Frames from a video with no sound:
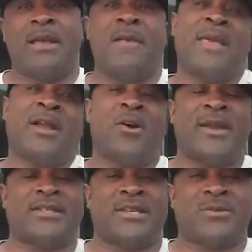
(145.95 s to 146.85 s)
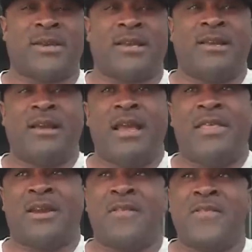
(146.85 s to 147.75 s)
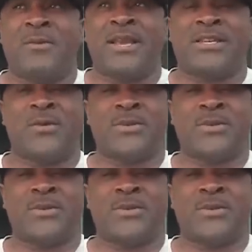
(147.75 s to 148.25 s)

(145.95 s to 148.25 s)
and then going into the swing. And another thing we can do